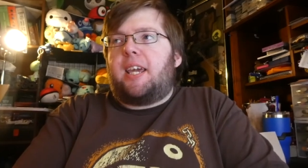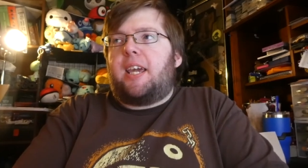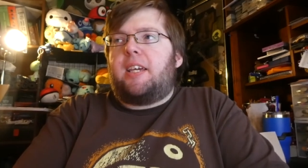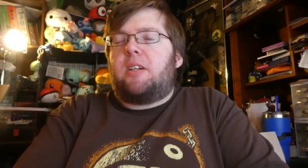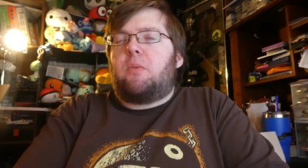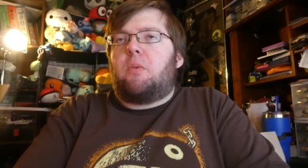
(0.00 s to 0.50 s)

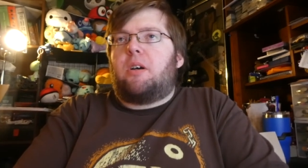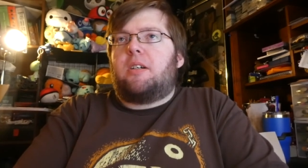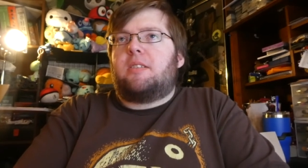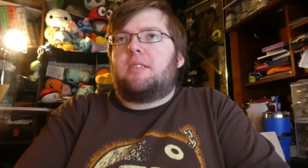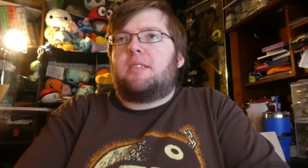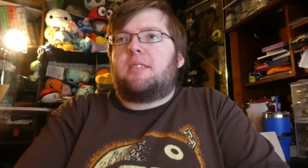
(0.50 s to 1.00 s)
Cake
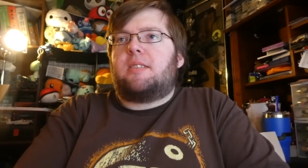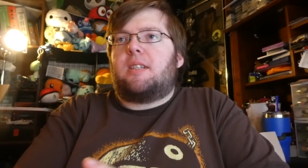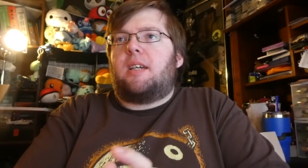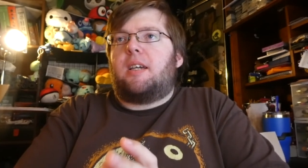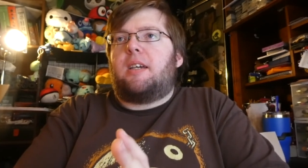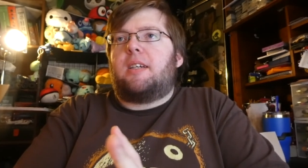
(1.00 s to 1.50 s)
ones,
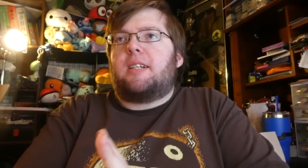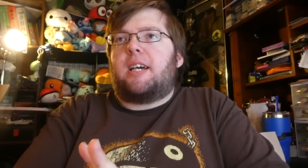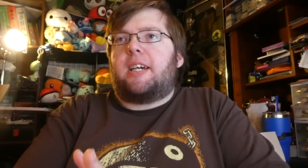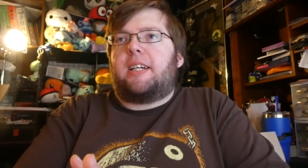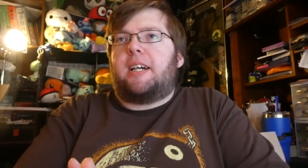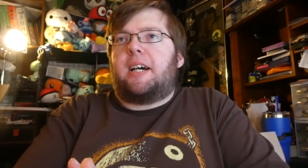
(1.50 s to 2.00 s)
and
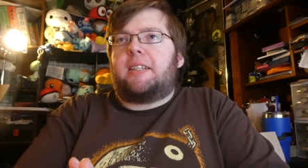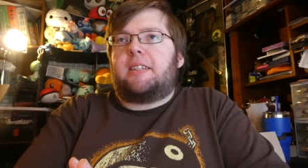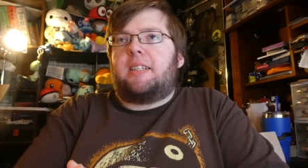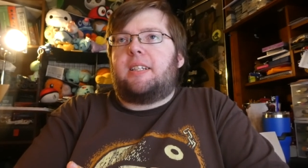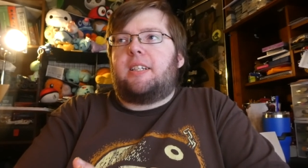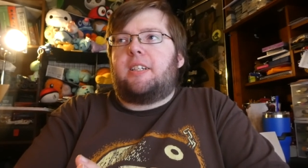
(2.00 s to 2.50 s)
I
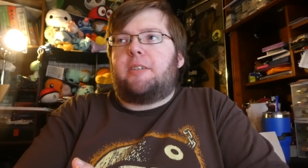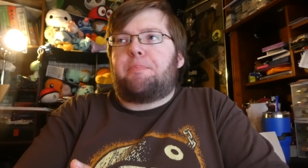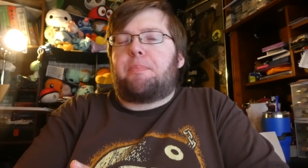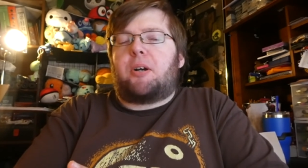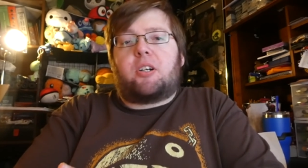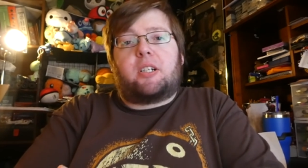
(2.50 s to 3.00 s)
got the
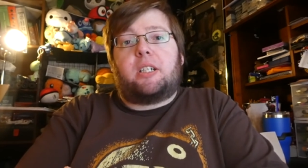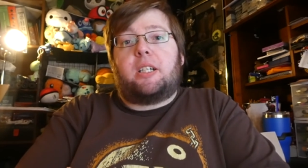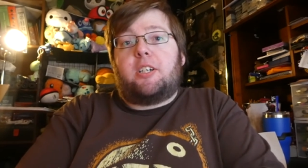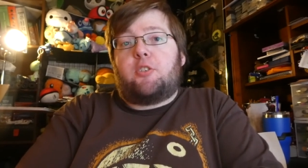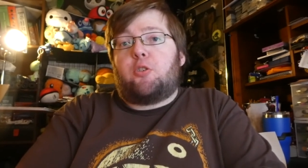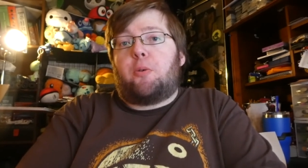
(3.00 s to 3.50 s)
Parka
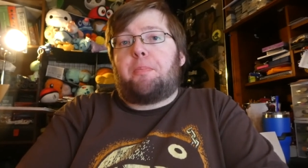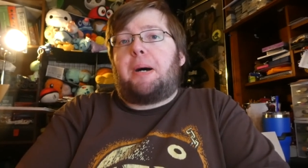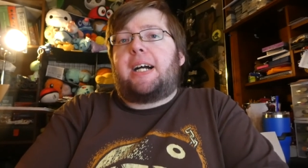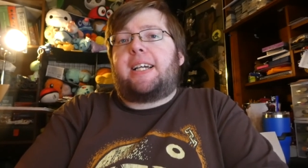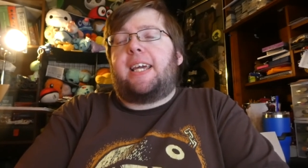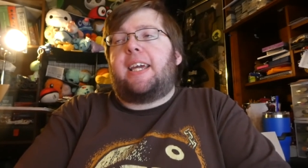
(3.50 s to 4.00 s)
and
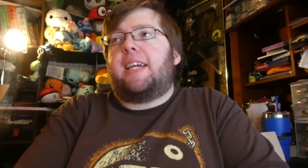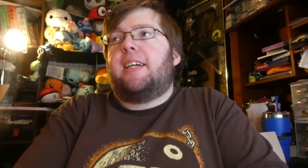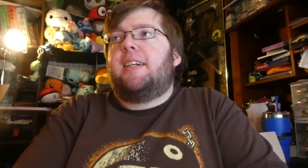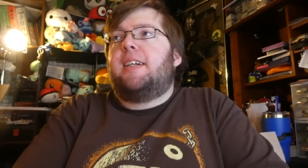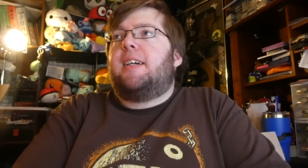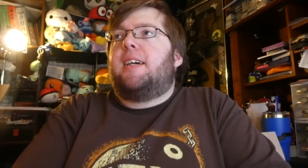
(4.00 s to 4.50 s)
Nobake
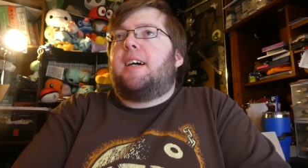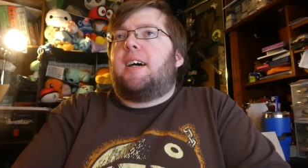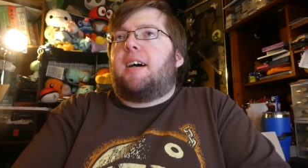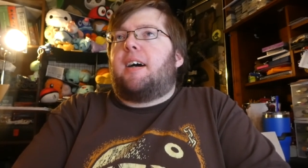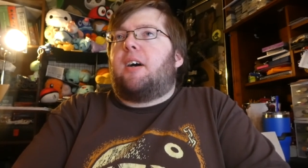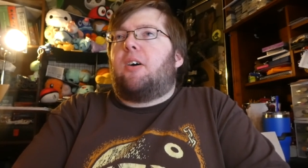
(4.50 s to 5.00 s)

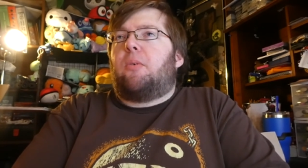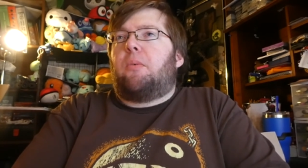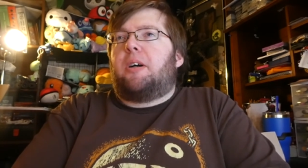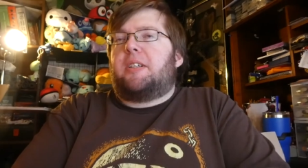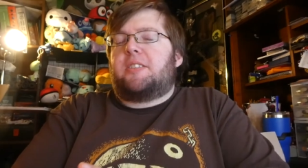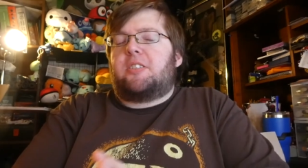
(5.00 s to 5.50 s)
uh,
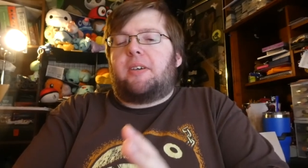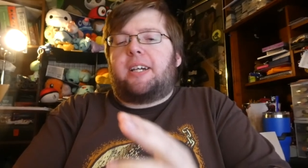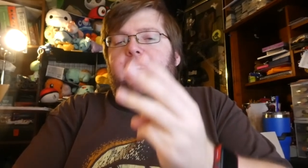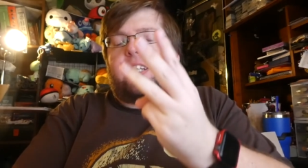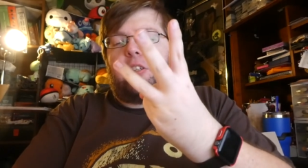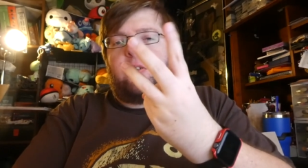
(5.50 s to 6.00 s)
ones. So I
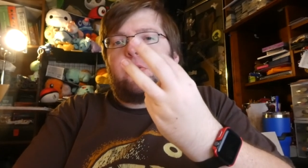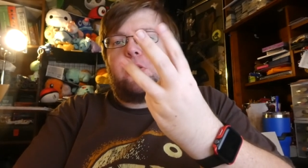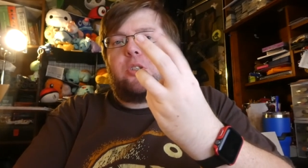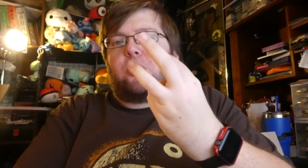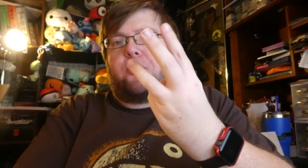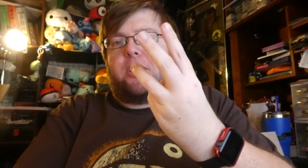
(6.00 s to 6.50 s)
got
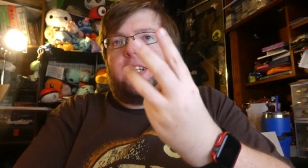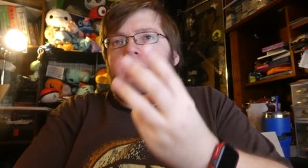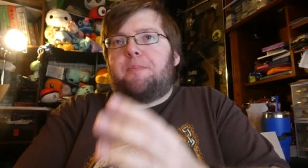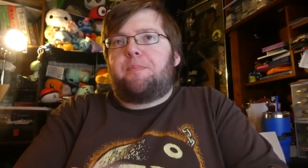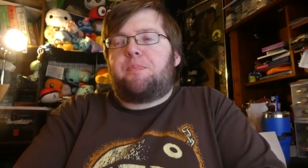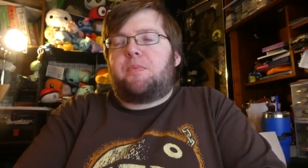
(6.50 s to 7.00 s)
those
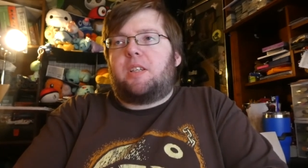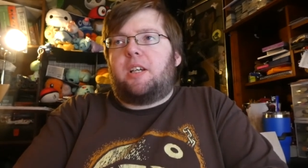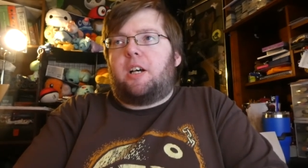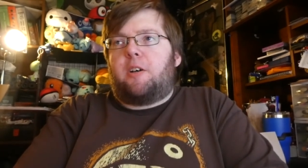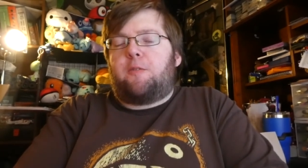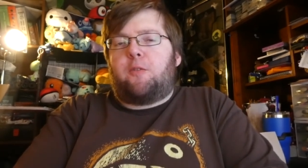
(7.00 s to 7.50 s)
three
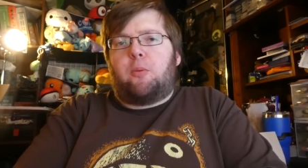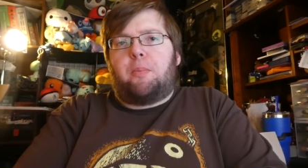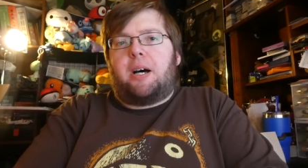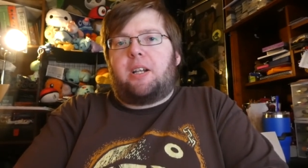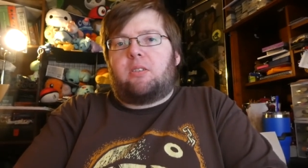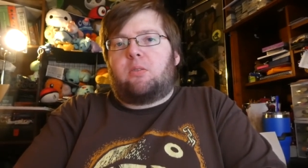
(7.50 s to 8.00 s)
uh, full
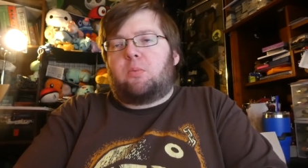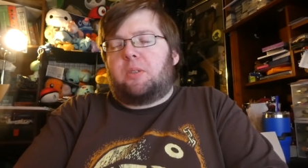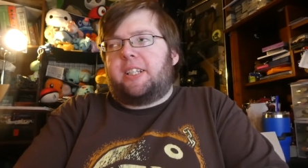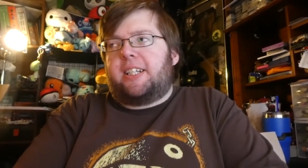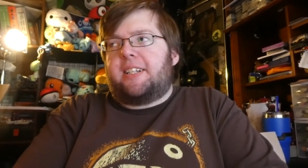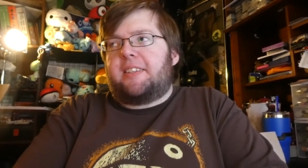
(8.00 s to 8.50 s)
bottle
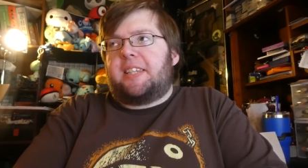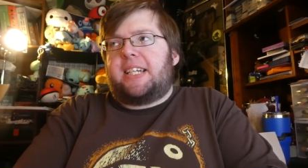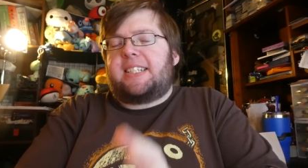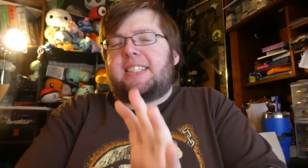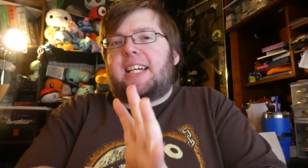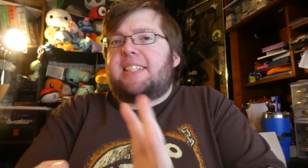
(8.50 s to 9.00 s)
related
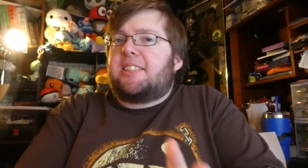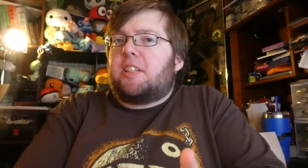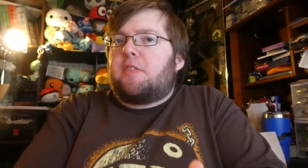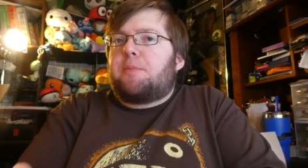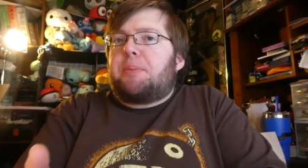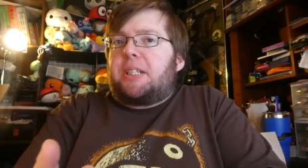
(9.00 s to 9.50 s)
things. I
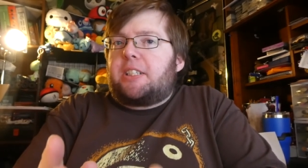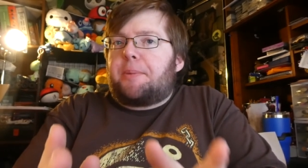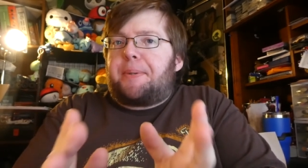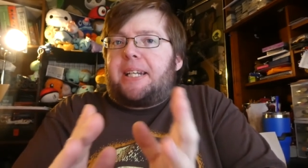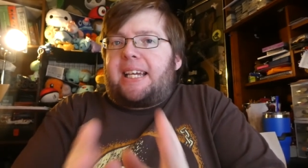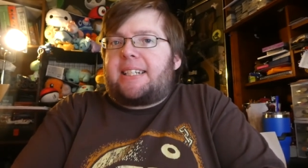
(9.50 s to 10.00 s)
still haven't picked
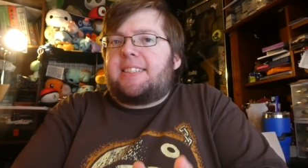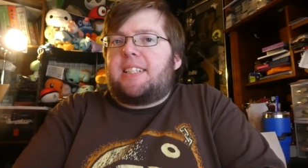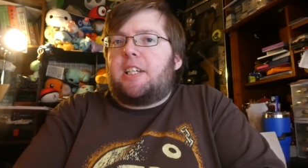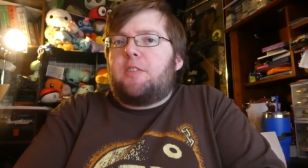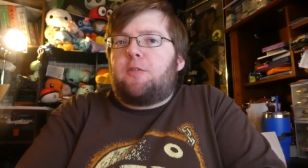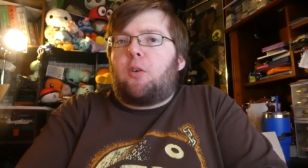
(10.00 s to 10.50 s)
up an
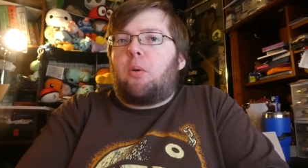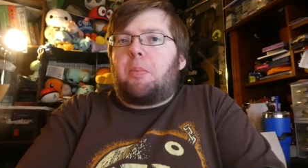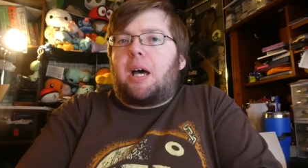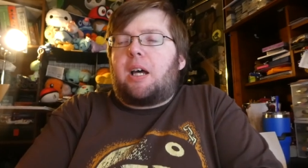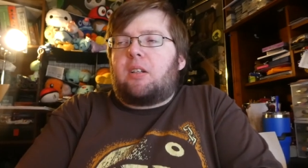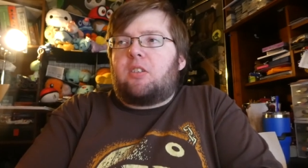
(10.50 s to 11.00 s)
X-Aid full
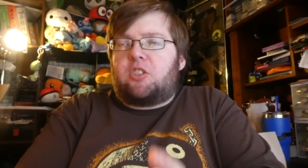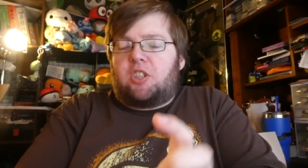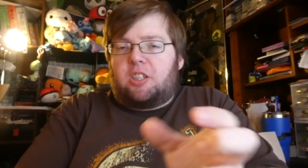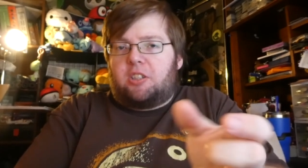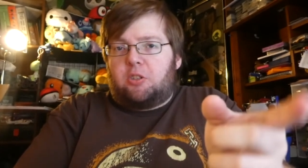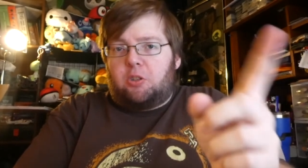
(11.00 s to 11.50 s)
bottle,
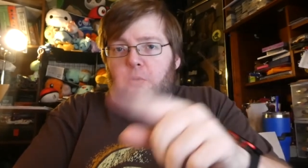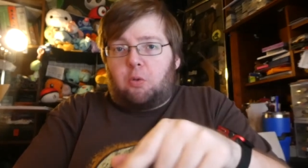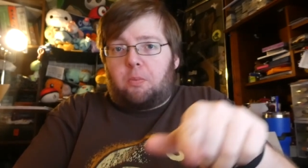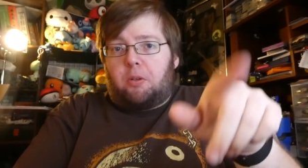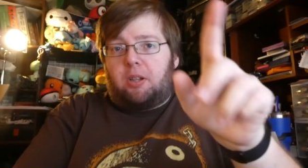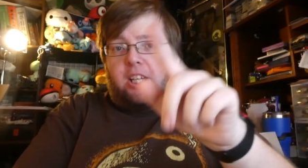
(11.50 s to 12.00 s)
the, the
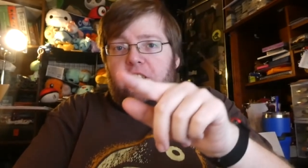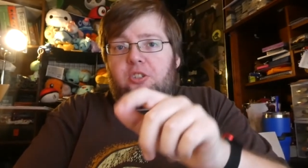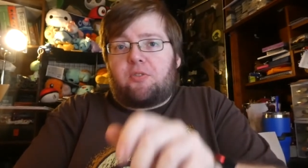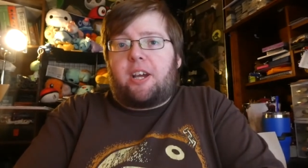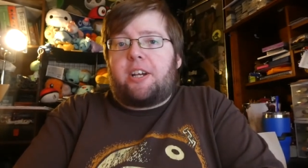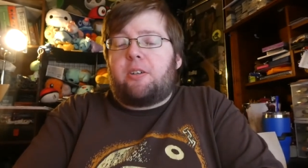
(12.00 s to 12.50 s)
normal
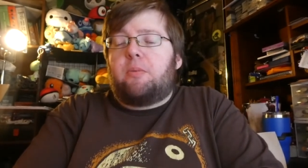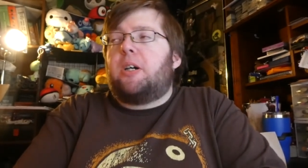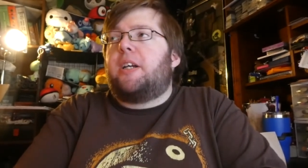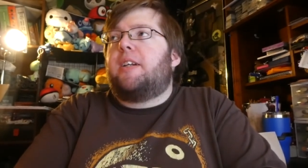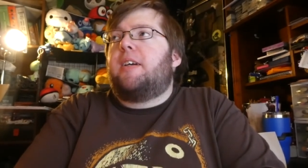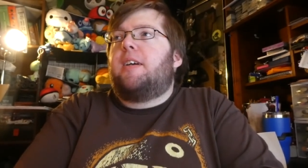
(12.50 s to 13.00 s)
Legend Rider
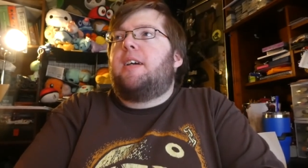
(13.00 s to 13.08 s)
one.